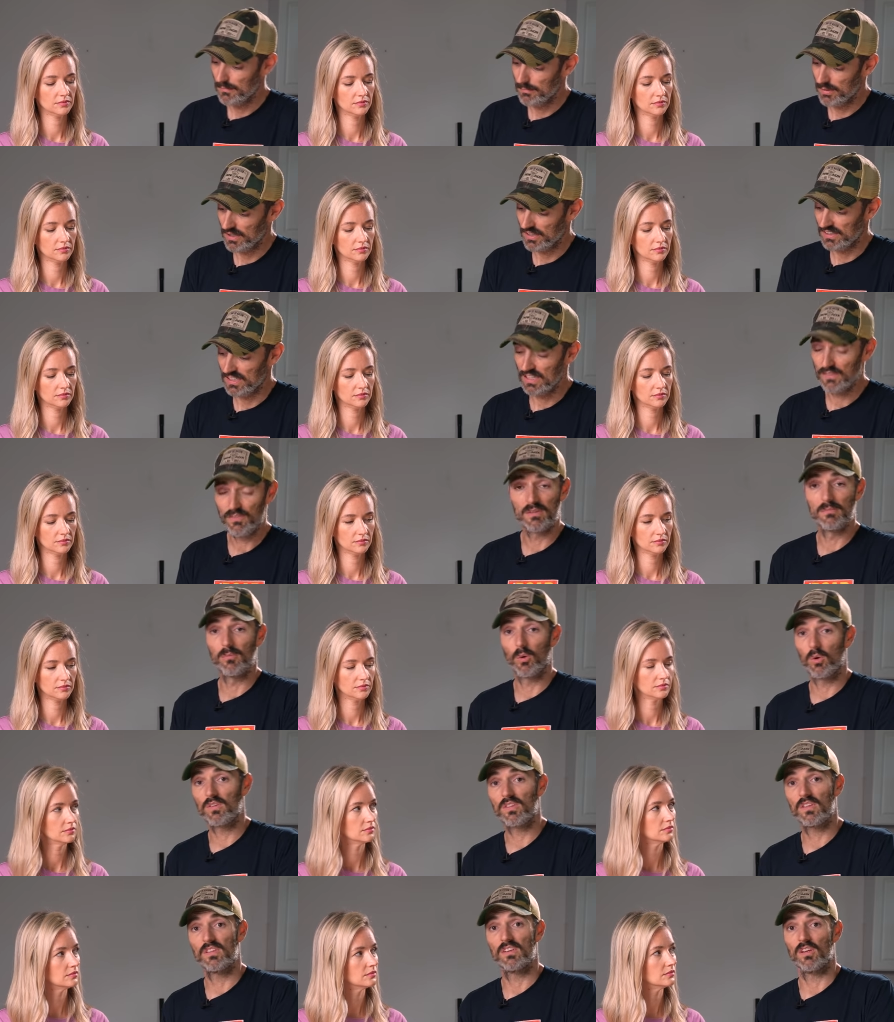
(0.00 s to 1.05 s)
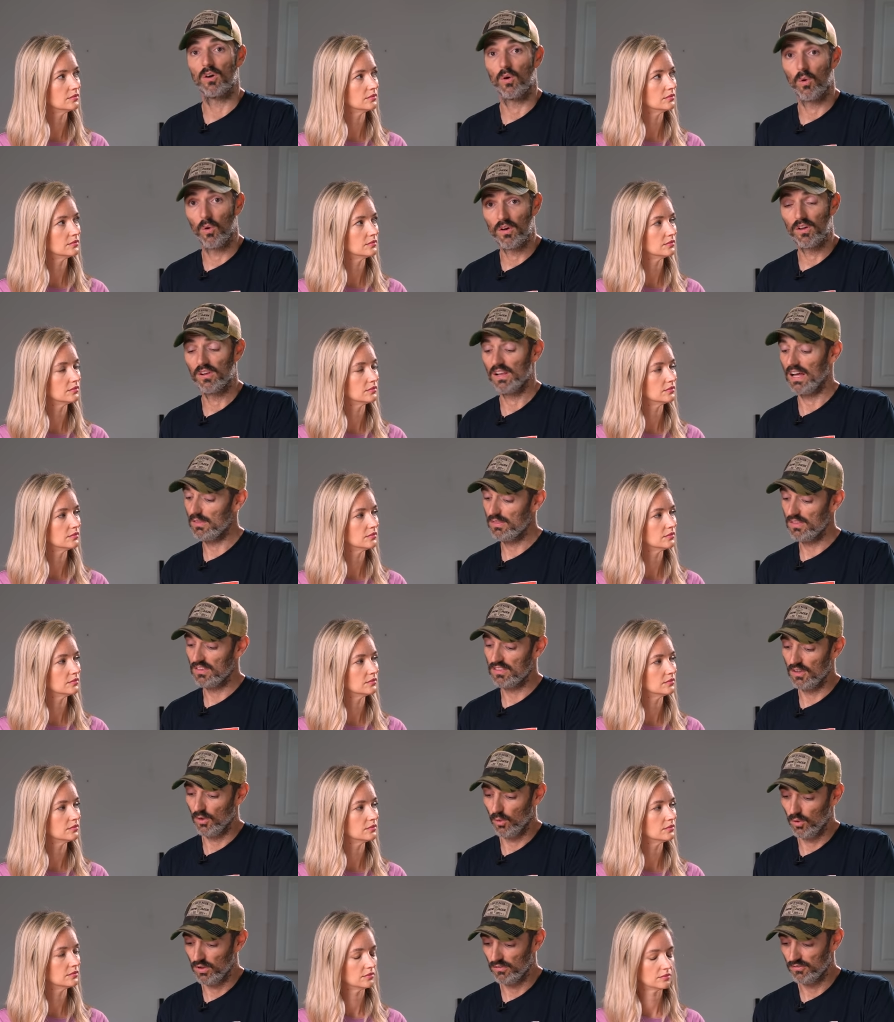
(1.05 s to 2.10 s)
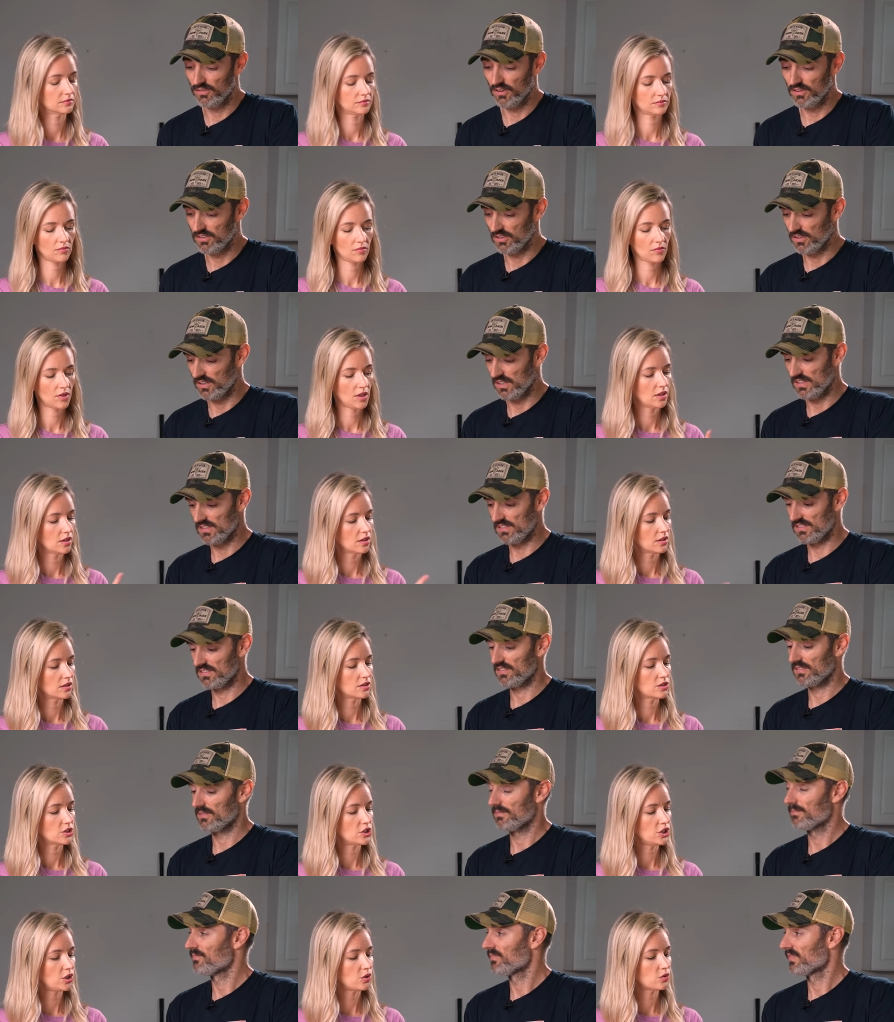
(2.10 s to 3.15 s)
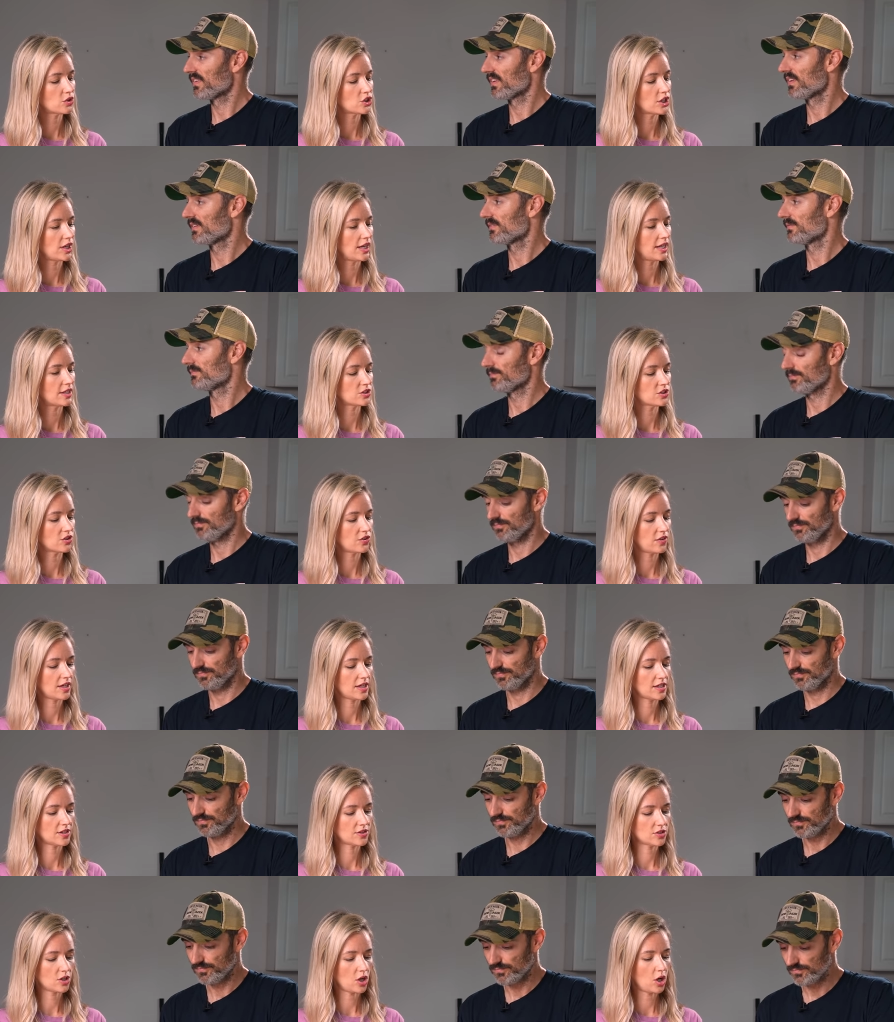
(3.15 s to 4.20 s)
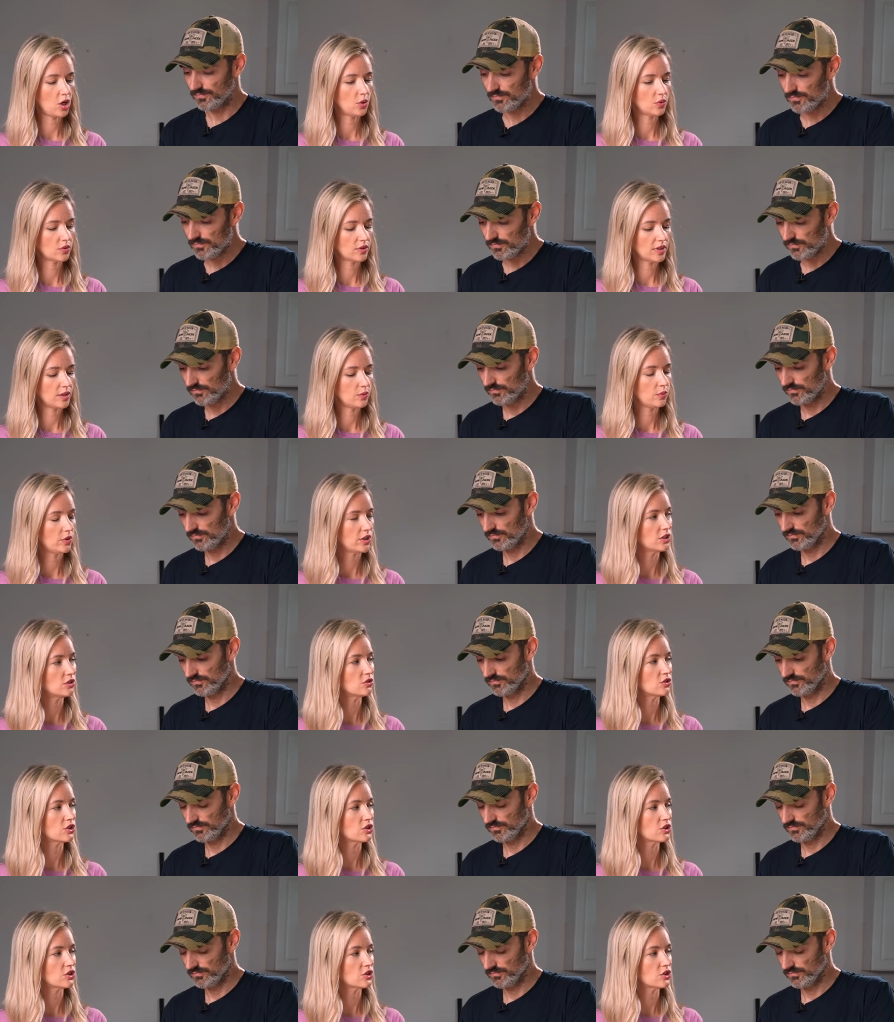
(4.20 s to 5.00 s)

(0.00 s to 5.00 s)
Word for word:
Speaker 1: But even more than the oil, I think the oil filter is... Do you change this only when you